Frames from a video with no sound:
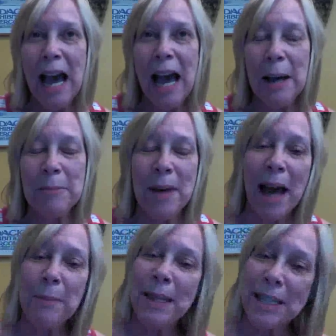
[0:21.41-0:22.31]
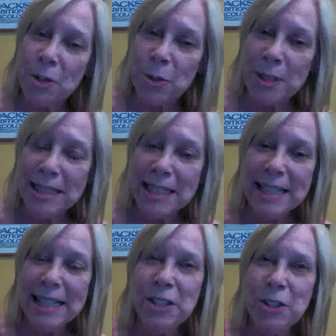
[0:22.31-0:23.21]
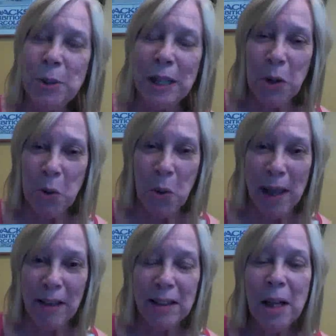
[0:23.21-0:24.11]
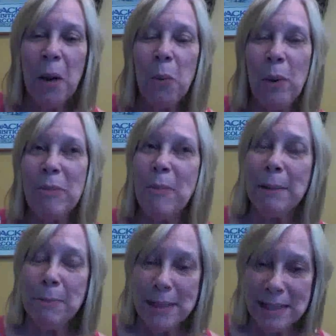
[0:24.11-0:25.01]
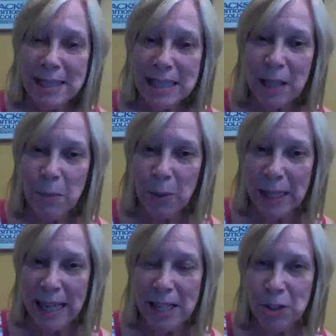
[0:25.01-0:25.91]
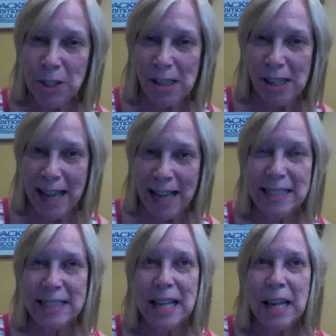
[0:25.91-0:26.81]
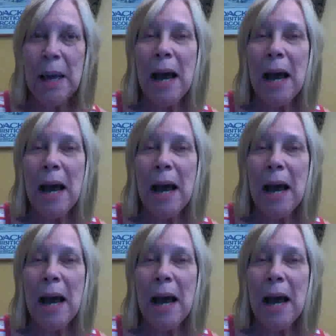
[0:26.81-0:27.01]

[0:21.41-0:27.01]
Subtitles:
I'm interested in doing COIL with my business communication class